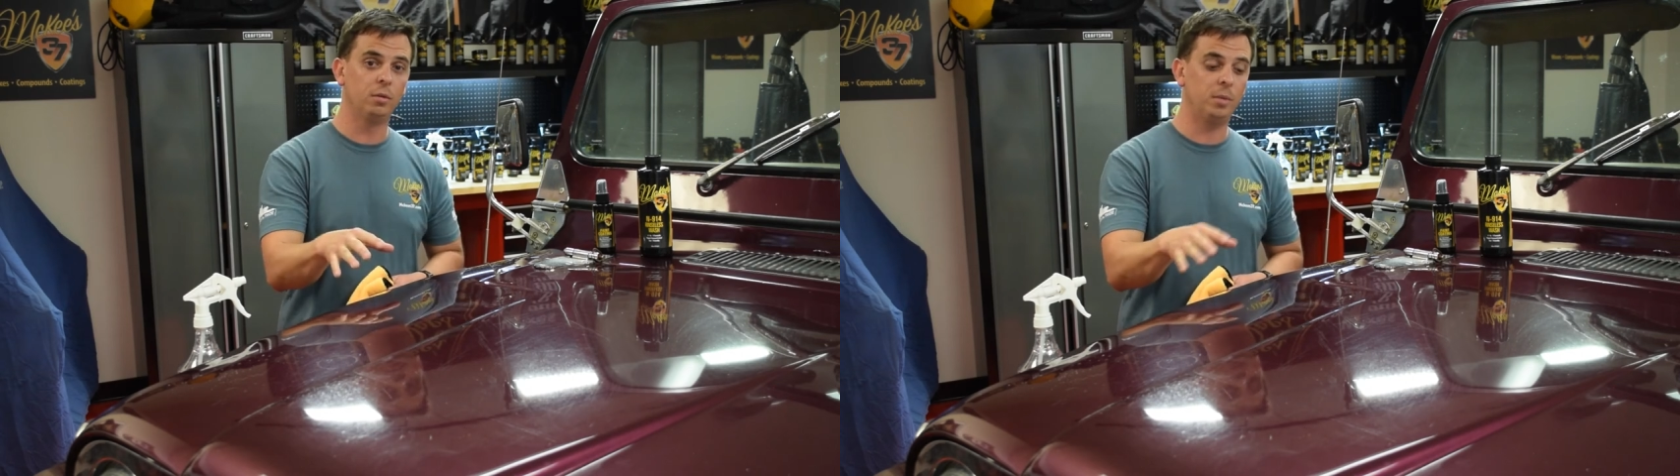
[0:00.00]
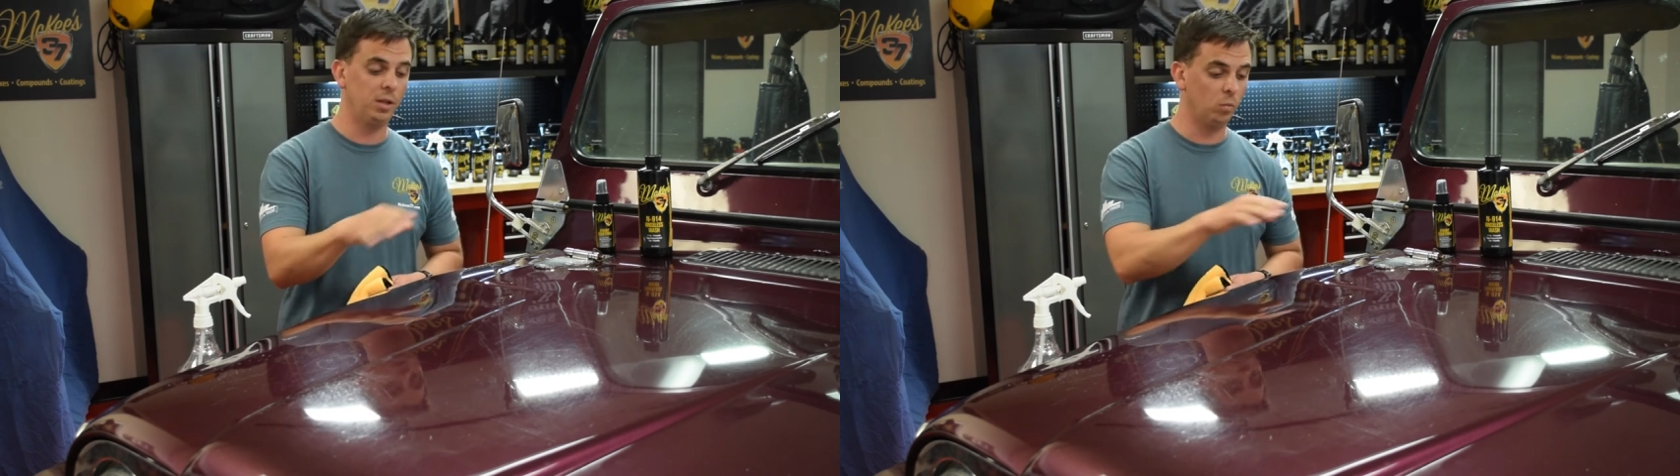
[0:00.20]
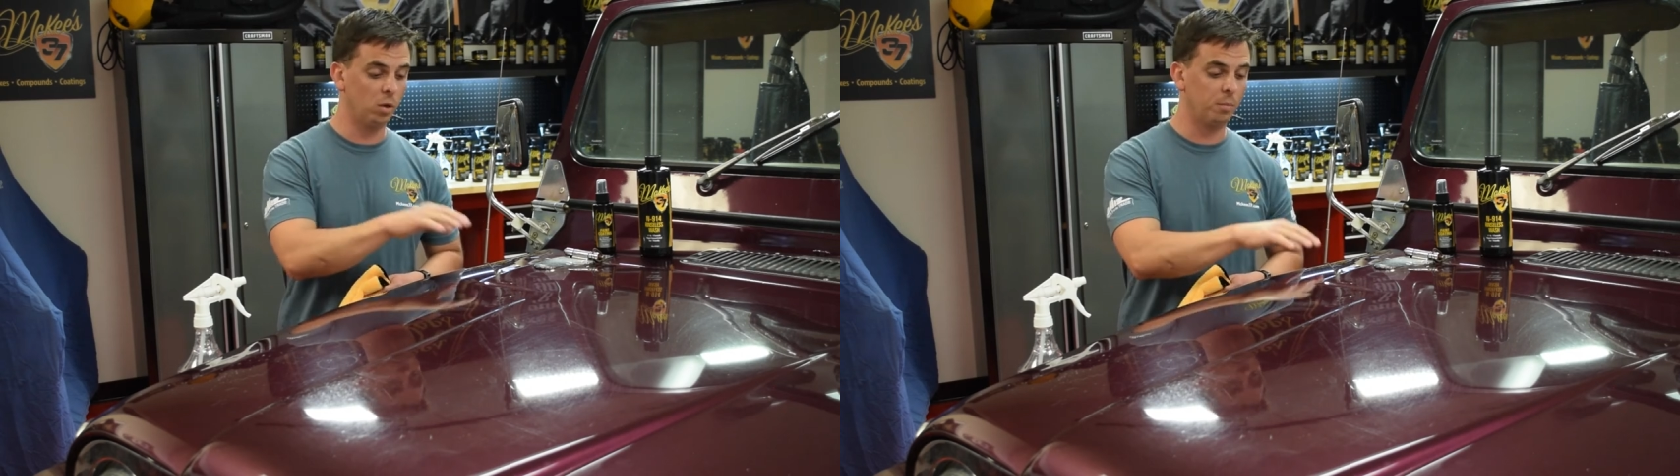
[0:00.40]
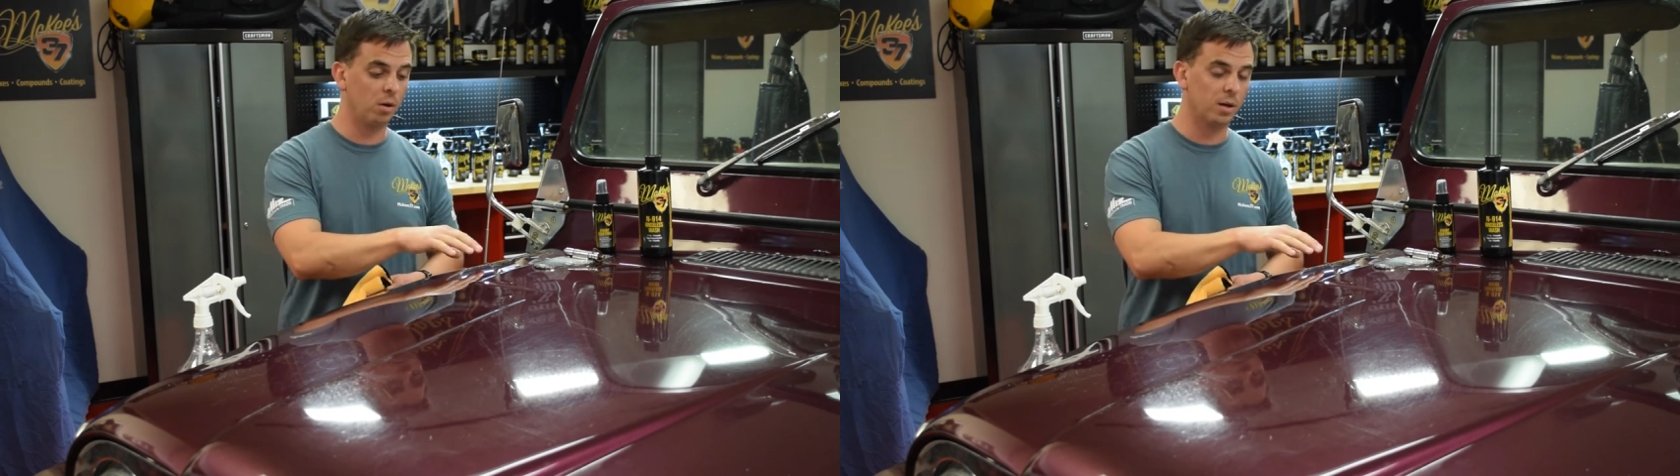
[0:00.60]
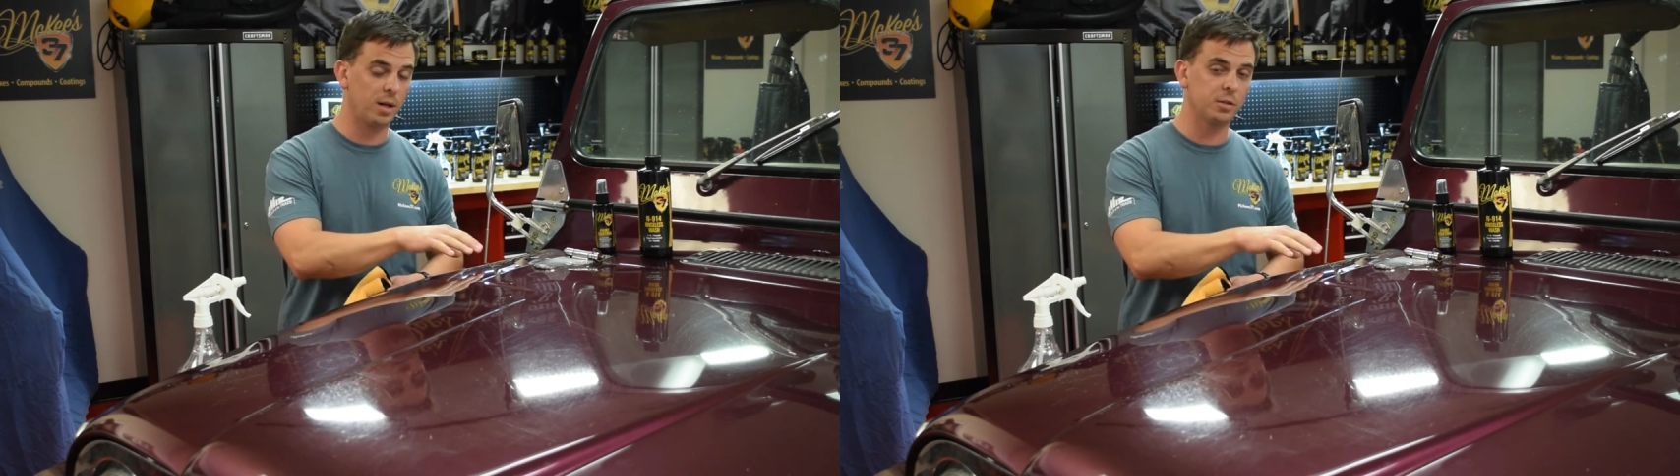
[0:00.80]
meaning 1
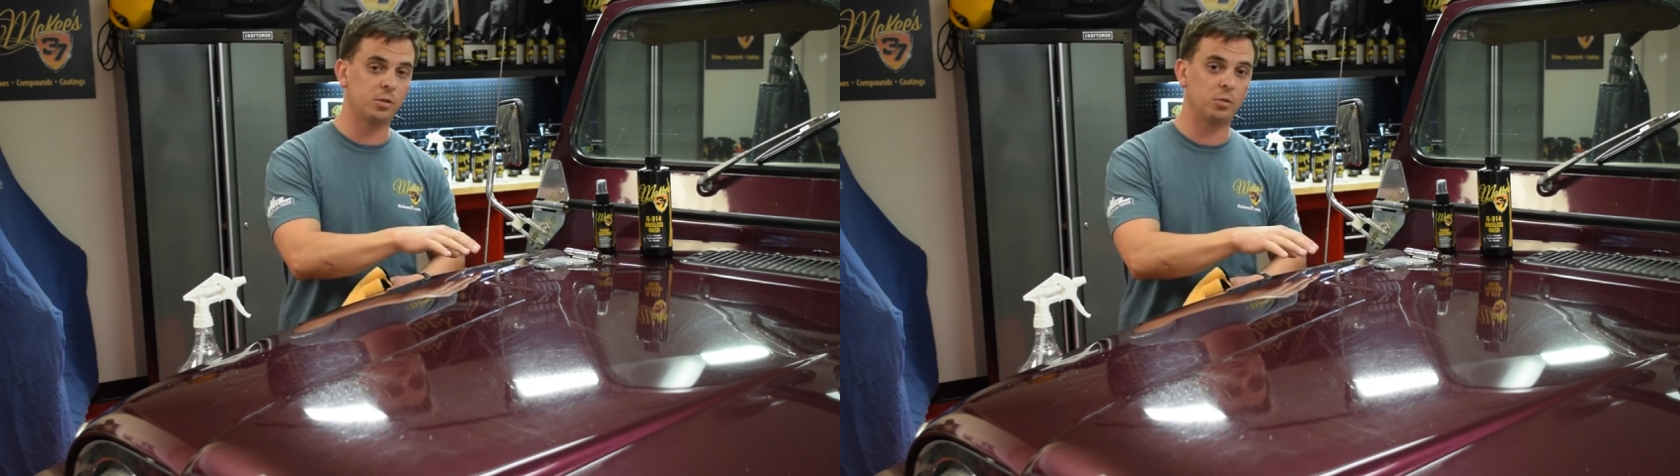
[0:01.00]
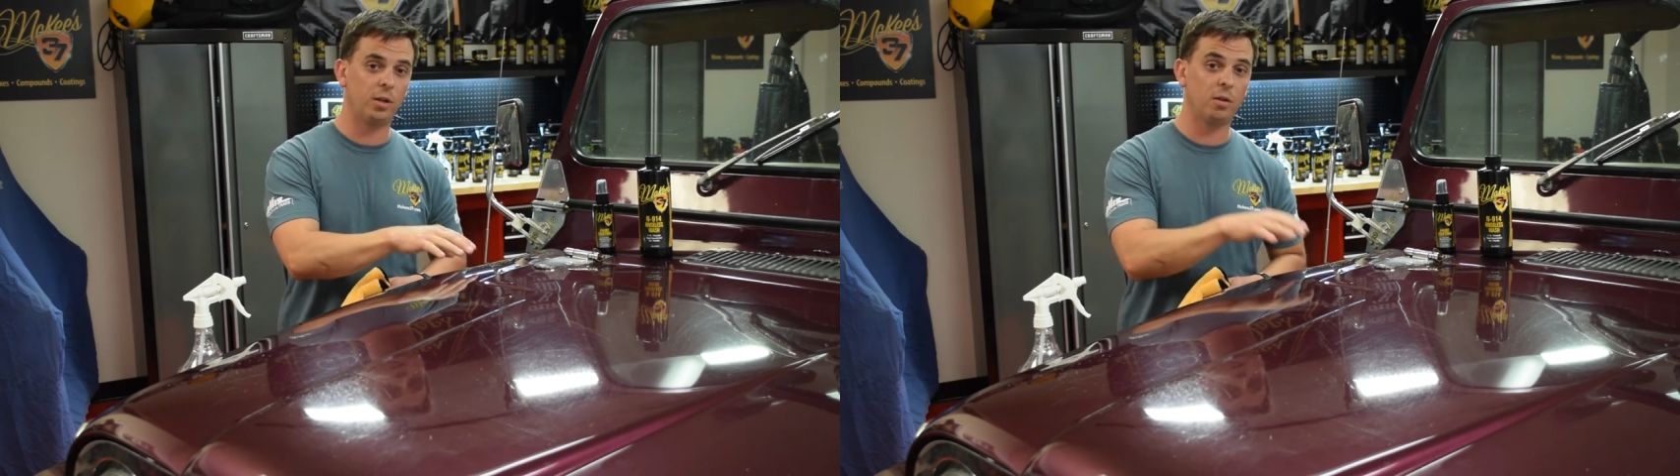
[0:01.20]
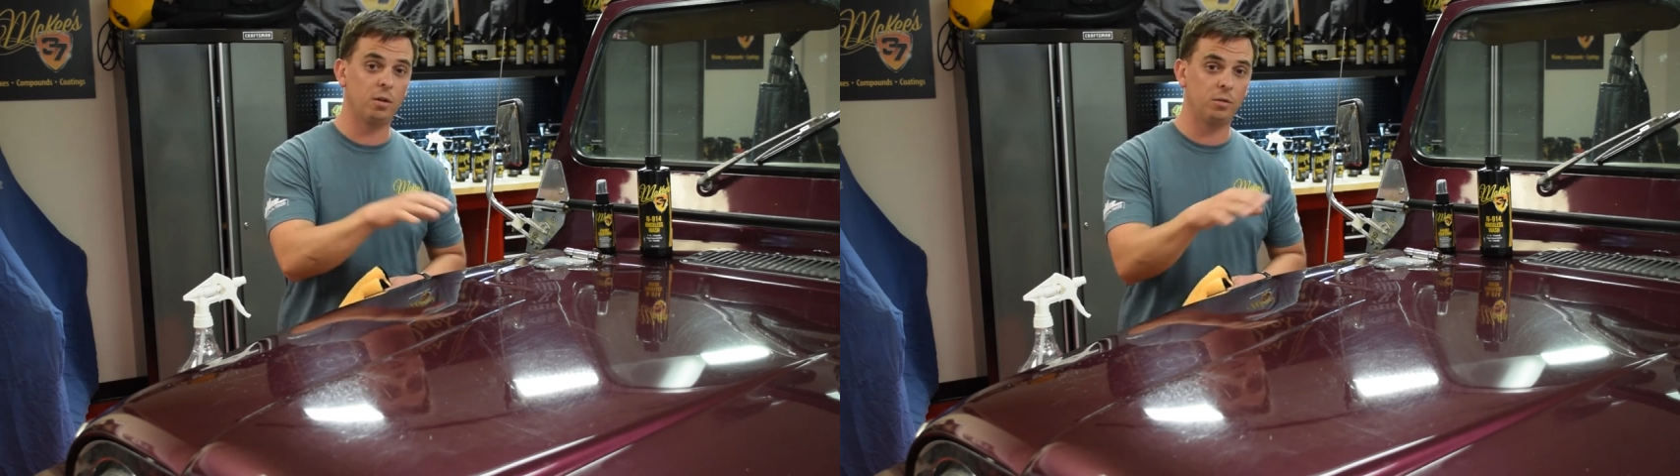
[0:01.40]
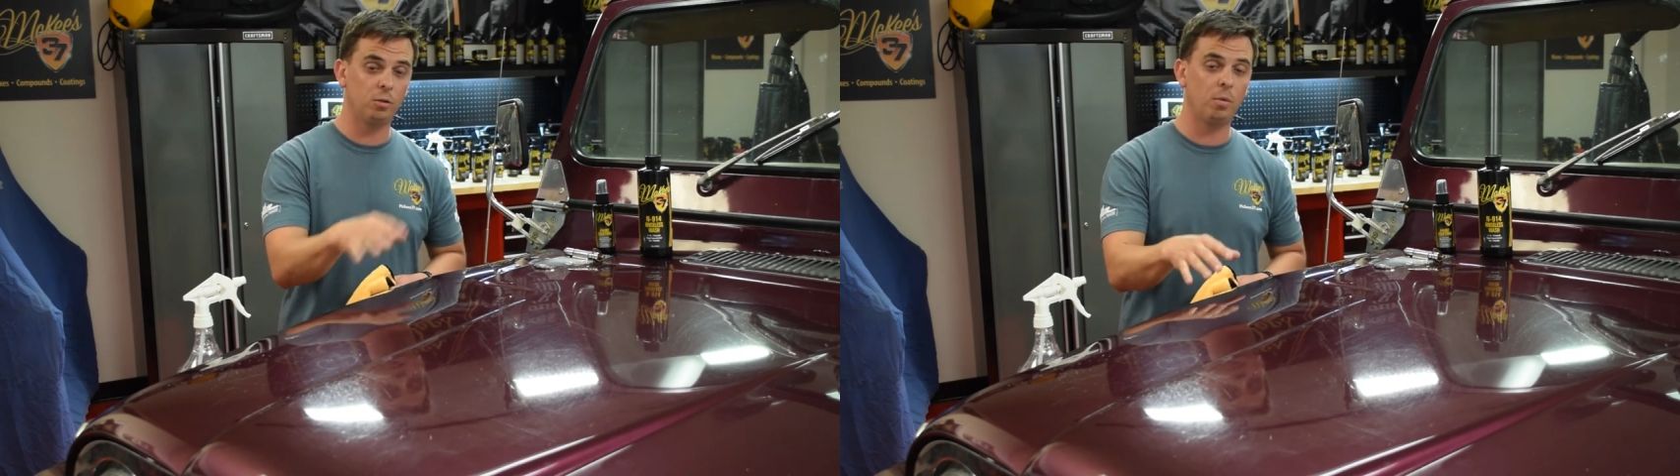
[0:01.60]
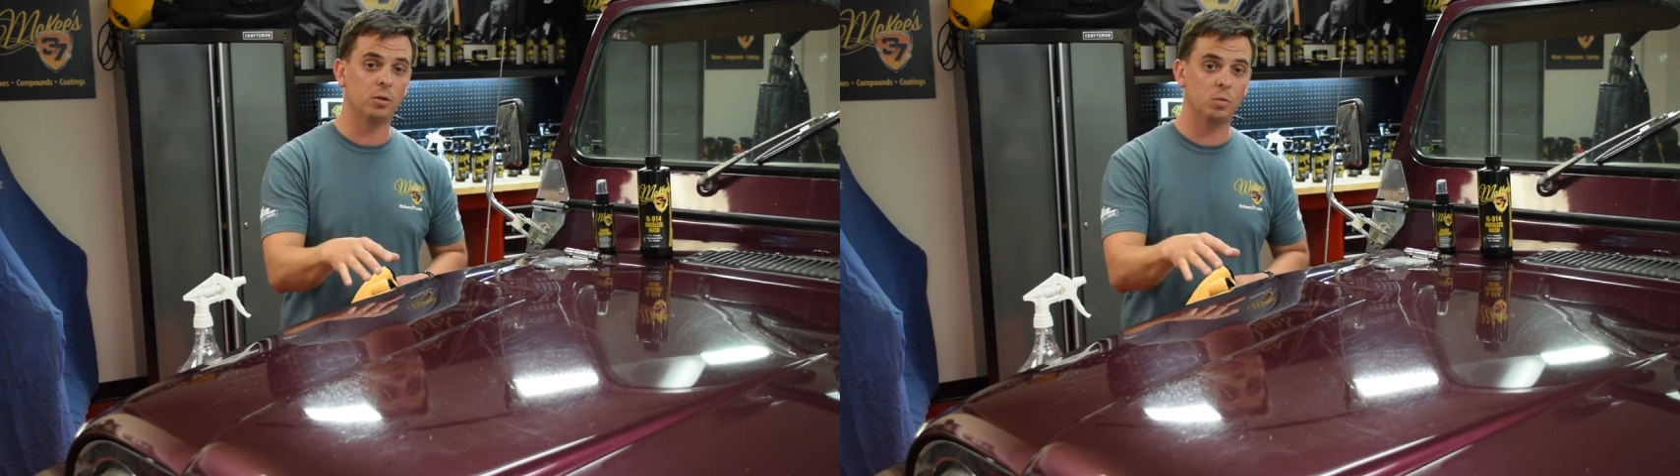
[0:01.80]
part concentrate,
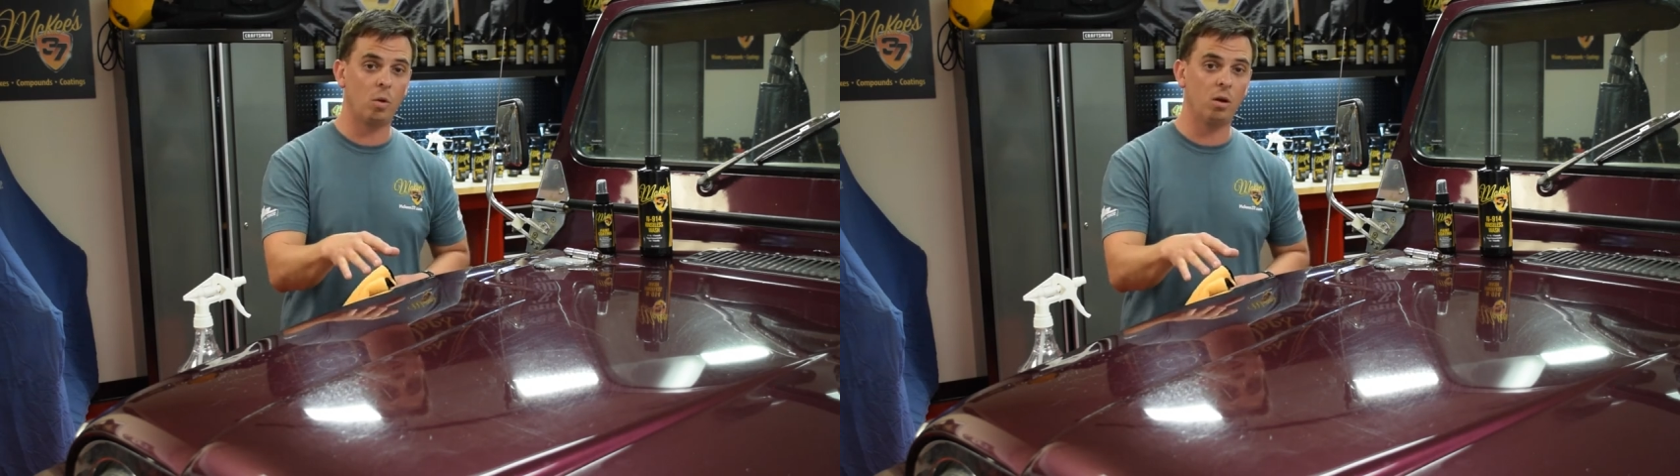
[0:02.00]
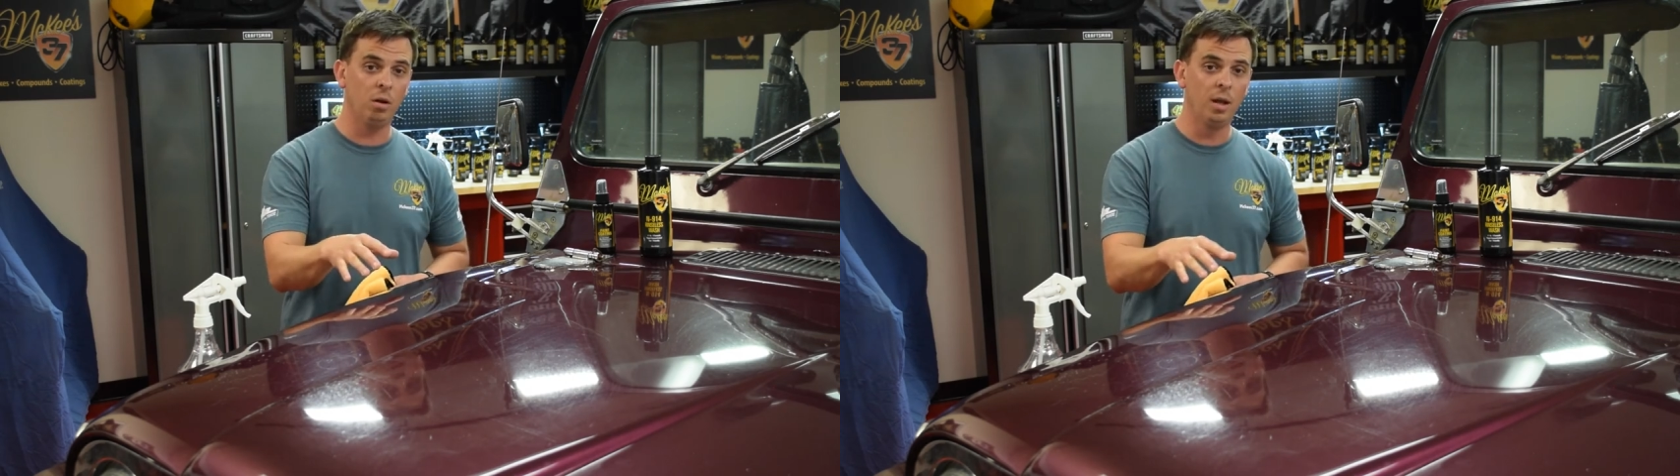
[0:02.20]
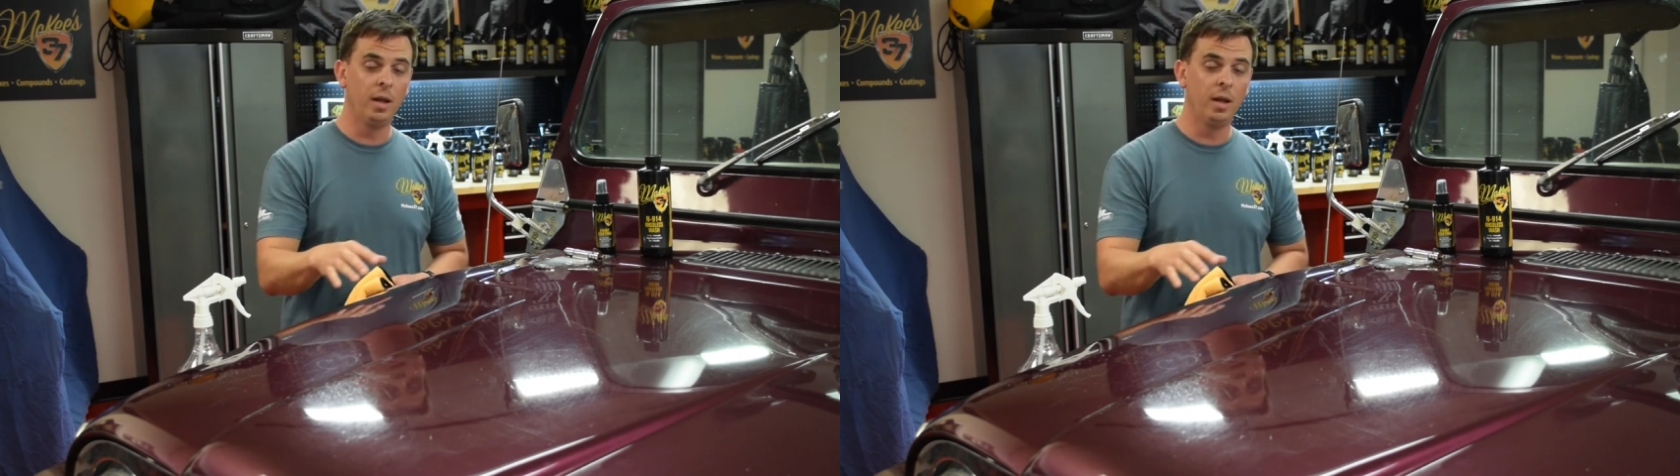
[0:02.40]
32 parts water,